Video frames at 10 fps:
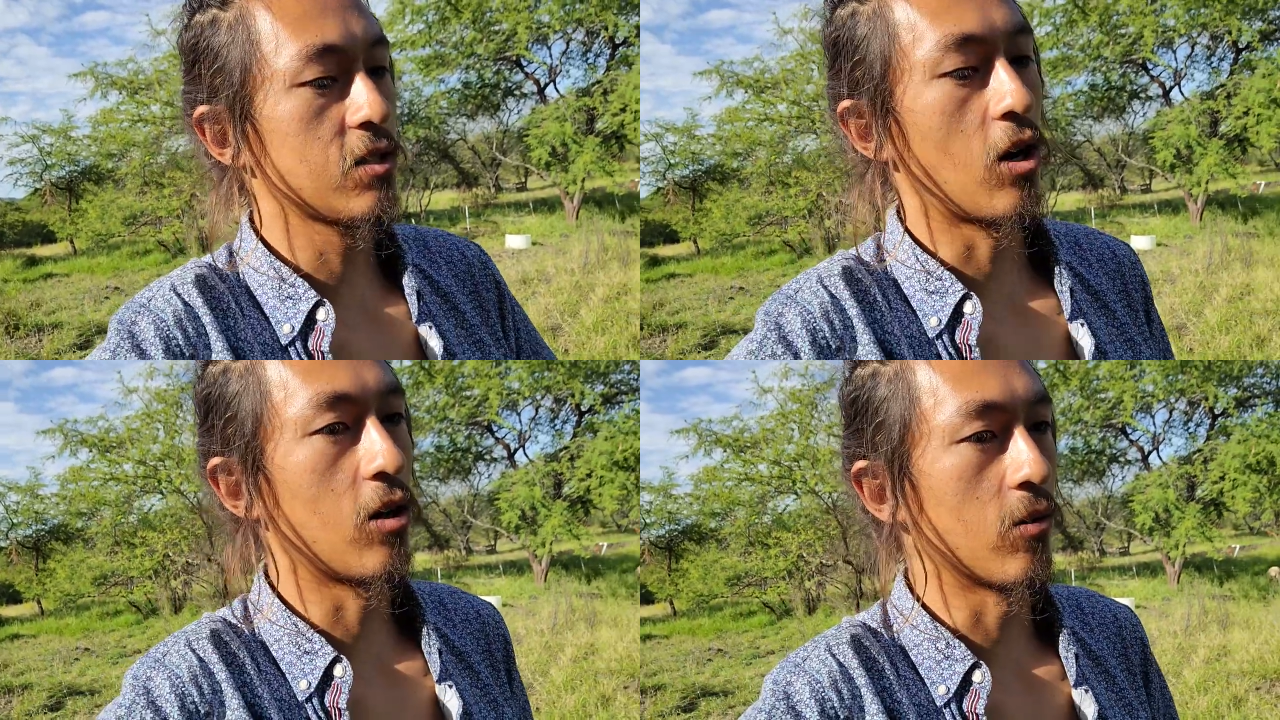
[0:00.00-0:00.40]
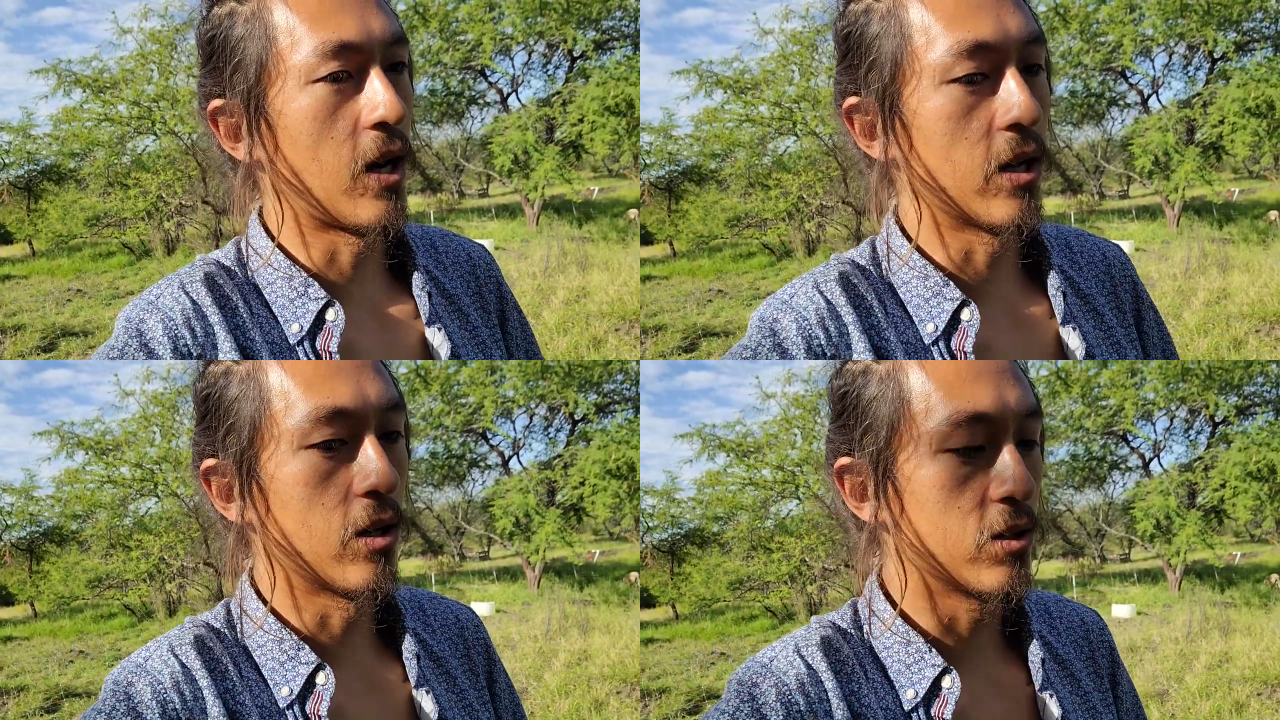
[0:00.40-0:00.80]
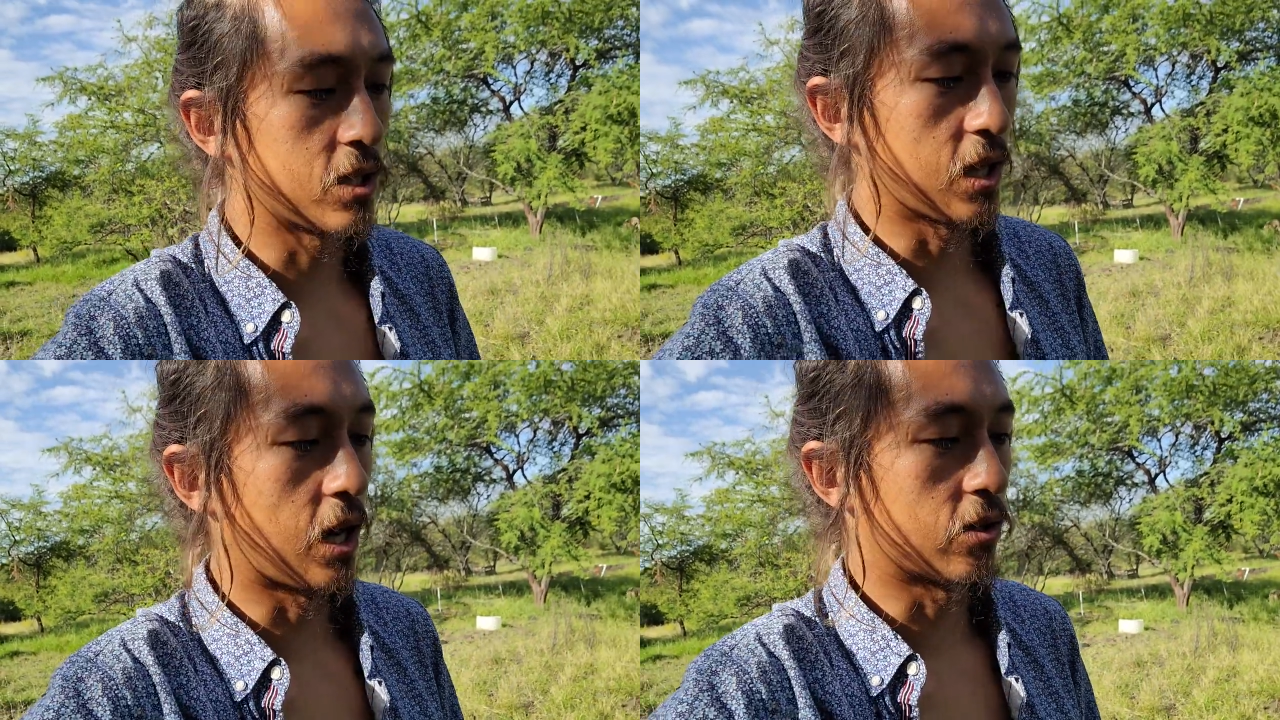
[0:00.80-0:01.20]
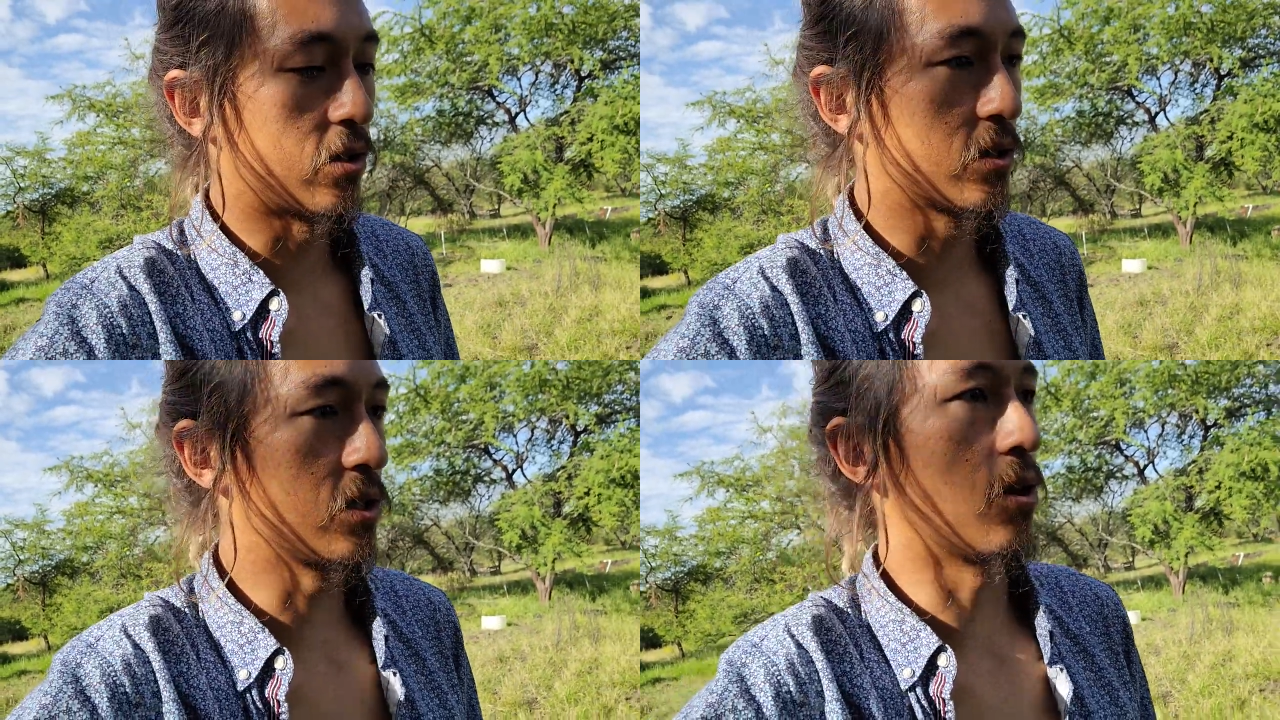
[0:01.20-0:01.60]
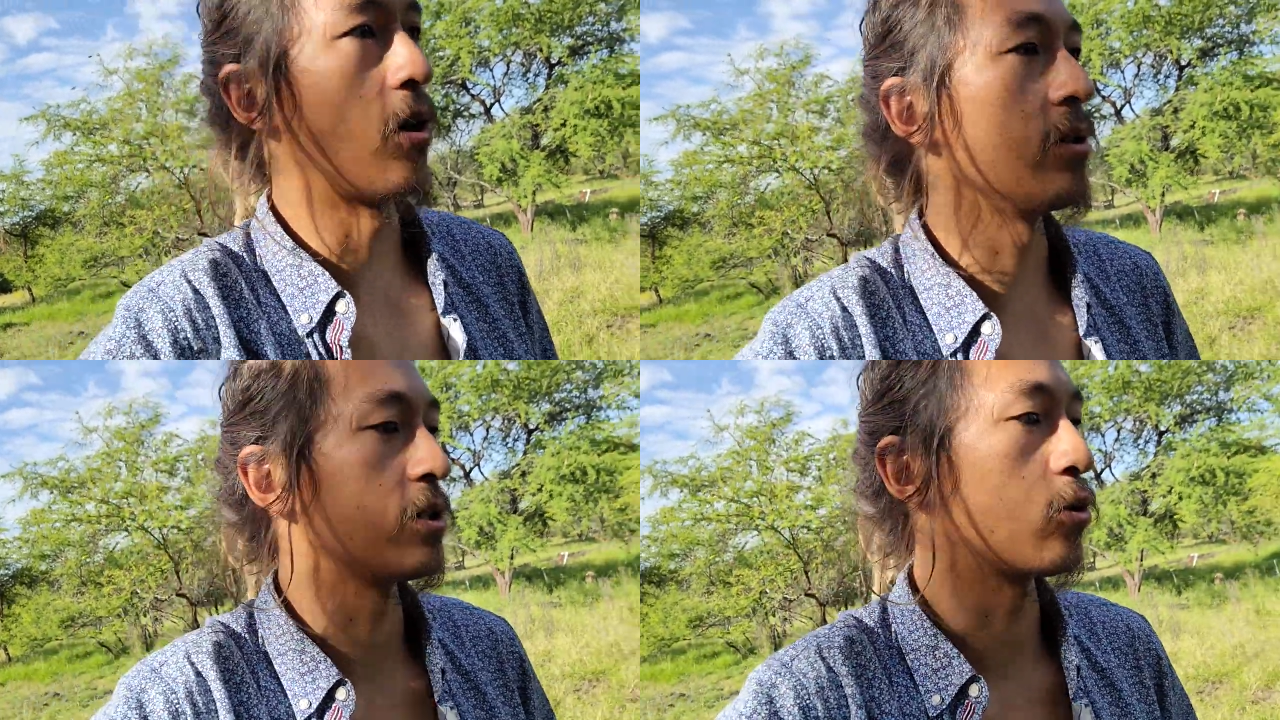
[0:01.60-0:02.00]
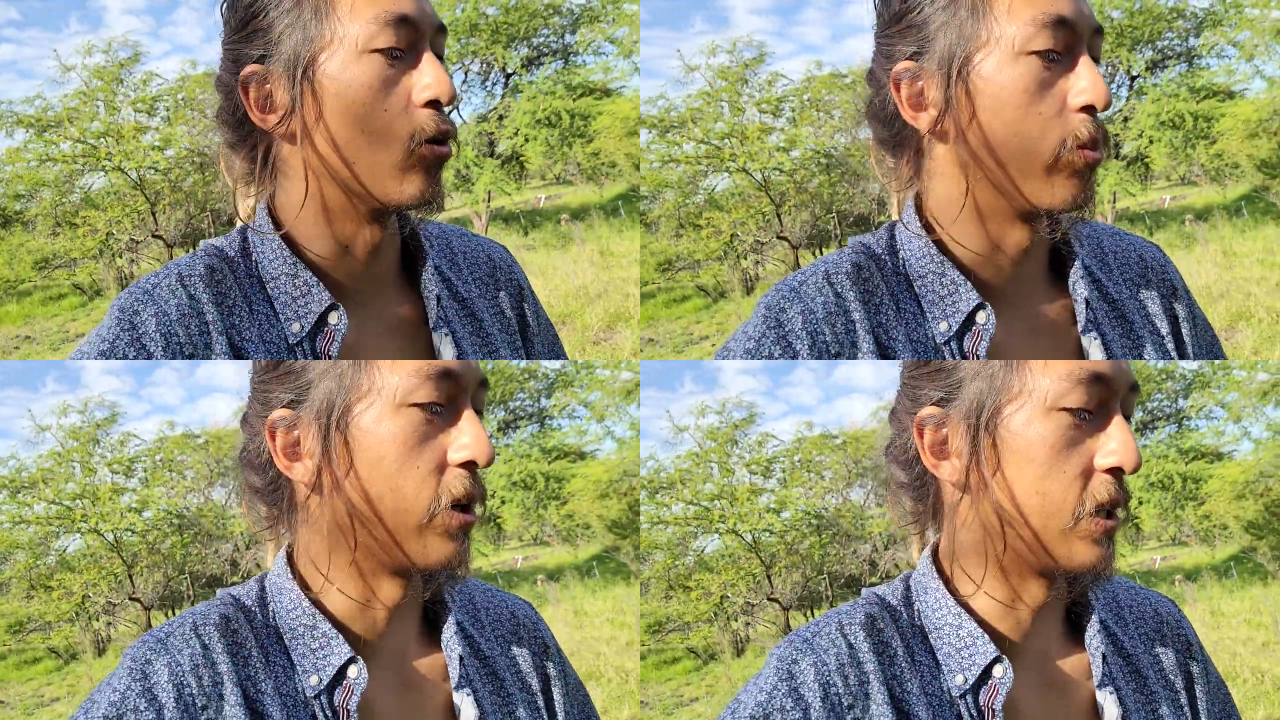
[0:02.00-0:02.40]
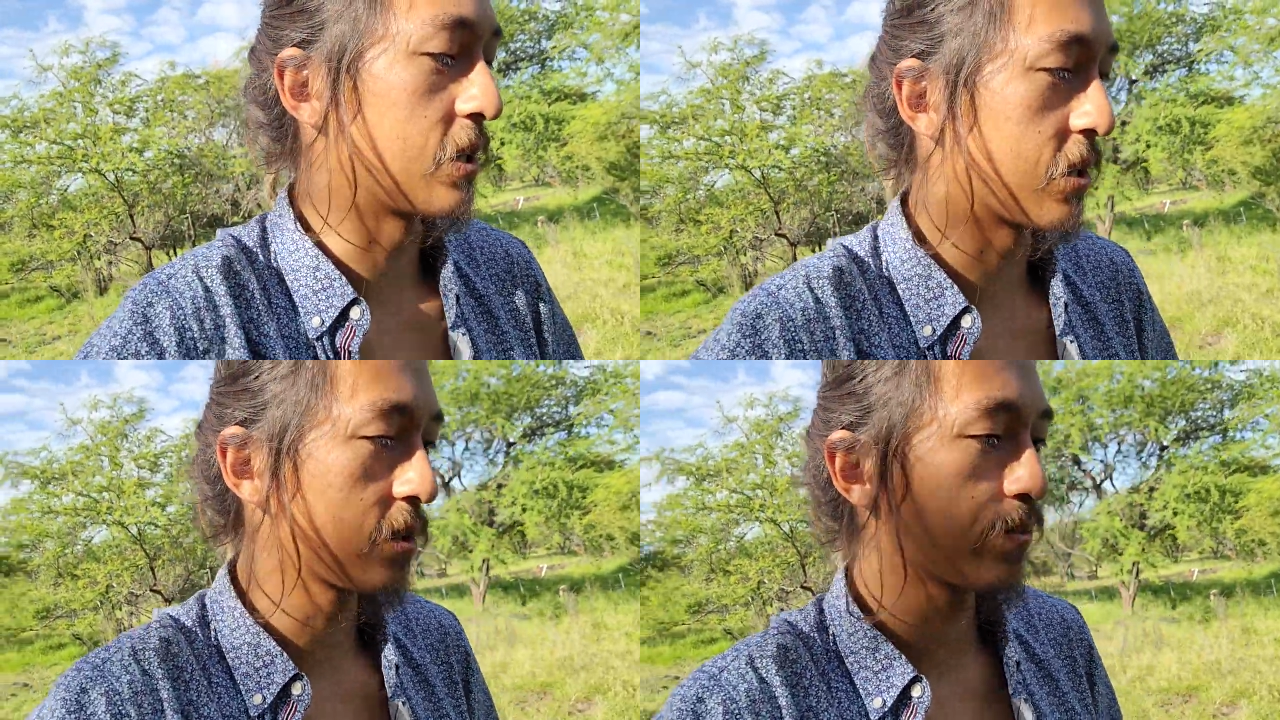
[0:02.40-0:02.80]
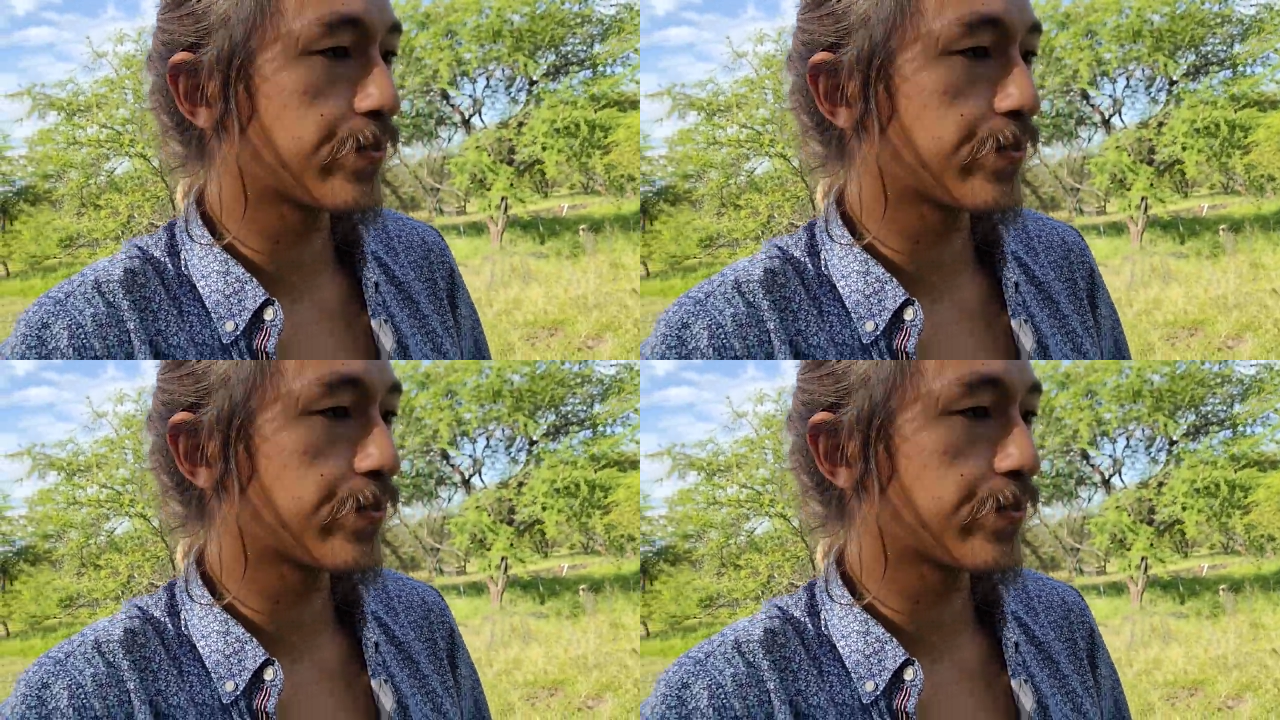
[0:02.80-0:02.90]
Colorado, Seattle, all these cool places.